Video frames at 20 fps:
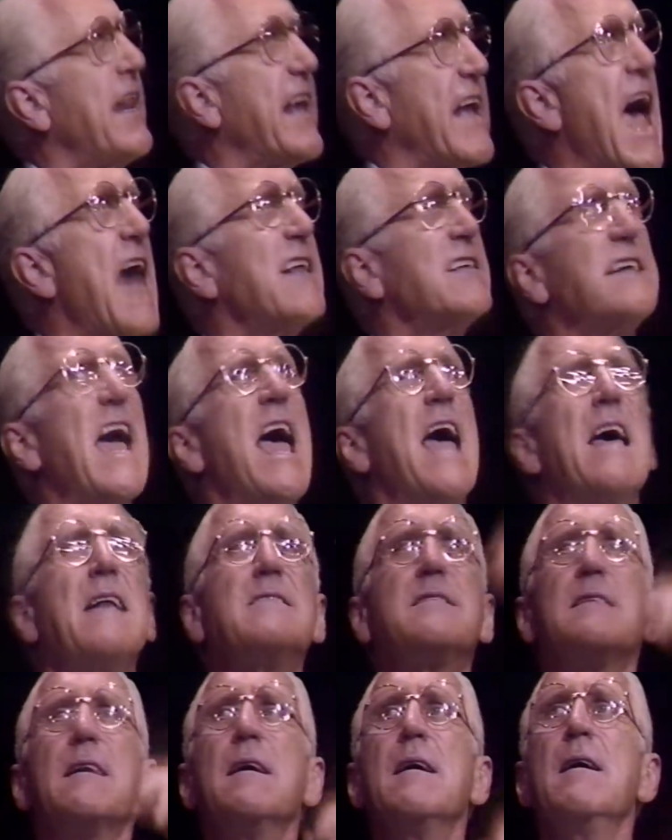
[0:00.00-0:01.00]
He got his
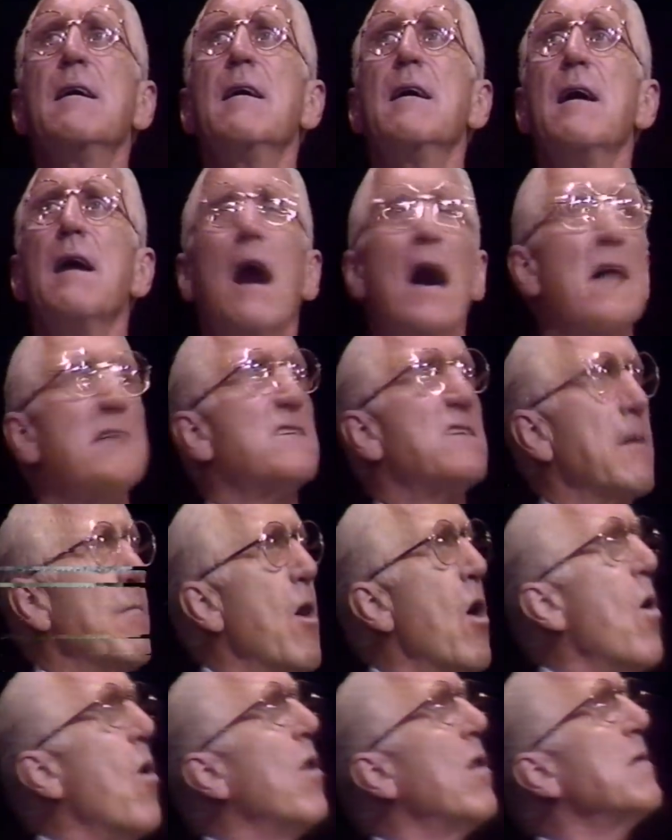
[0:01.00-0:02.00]
hands on some
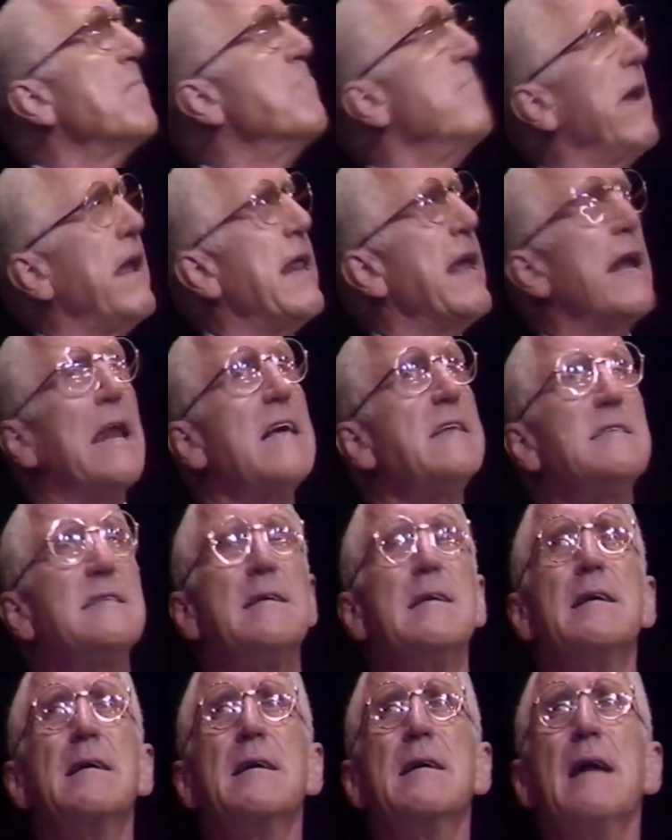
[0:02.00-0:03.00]
old,
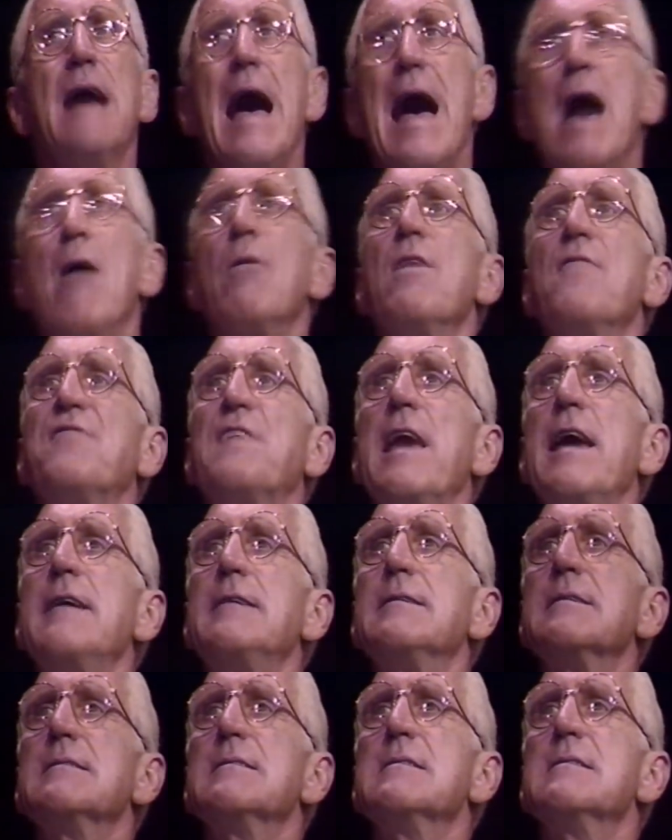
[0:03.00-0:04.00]
meaningless,
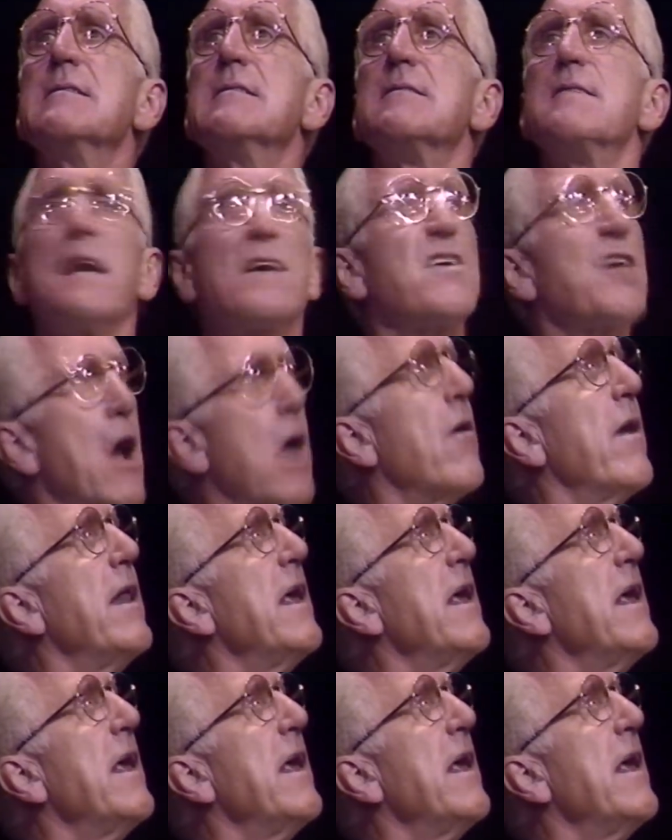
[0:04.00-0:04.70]
out-of-date security